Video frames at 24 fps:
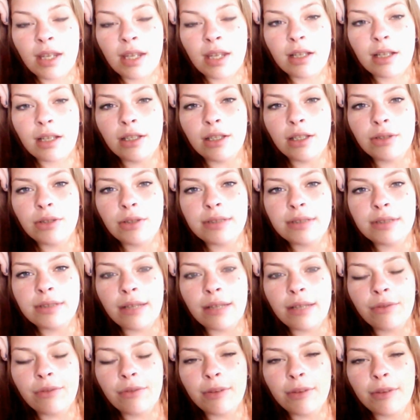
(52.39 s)
closed
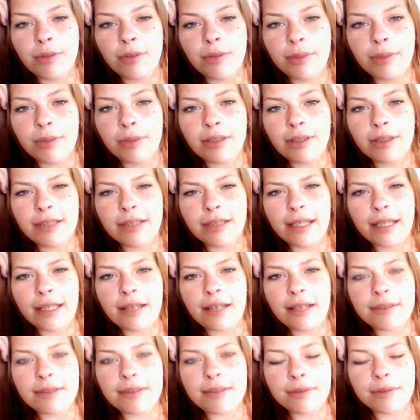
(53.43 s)
in from the world, I
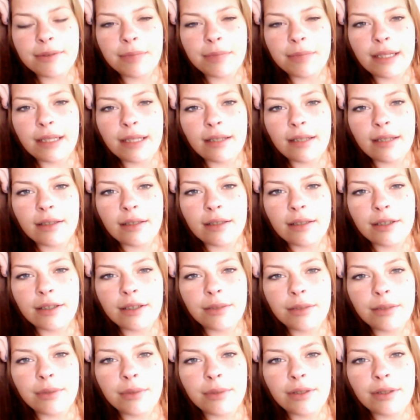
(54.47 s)
guess would be a good
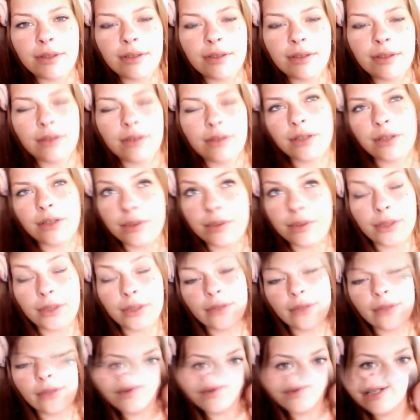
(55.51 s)
word
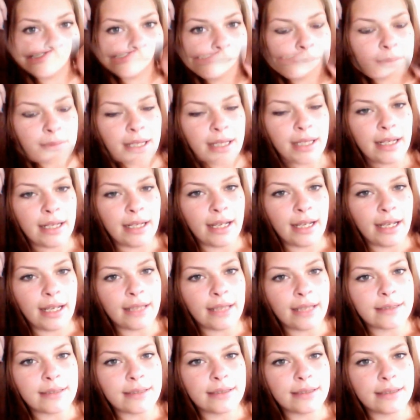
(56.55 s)
for it. Your mind
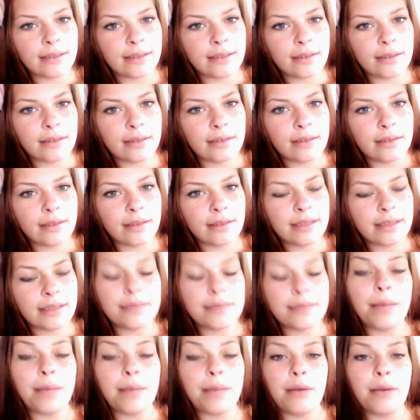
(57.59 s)
is a
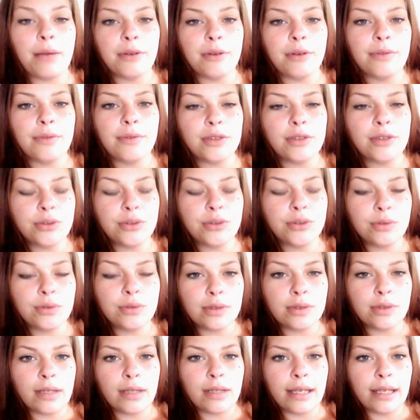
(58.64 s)
powerful
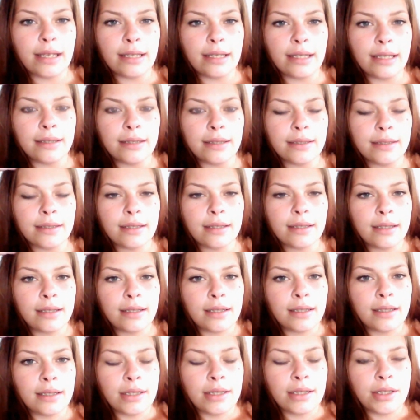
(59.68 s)
tool, and
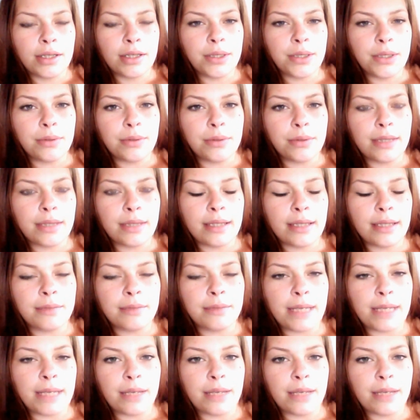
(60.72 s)
you can
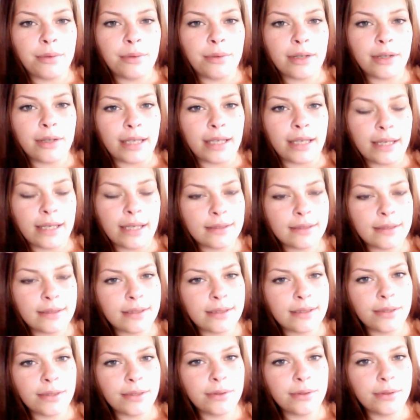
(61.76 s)
make it work against
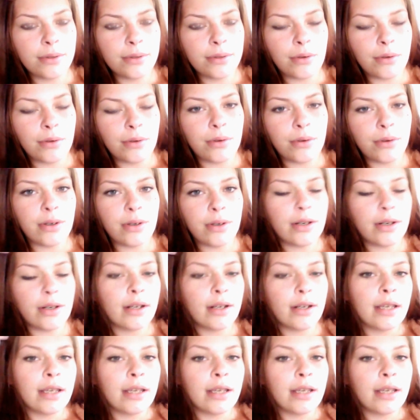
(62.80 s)
you, or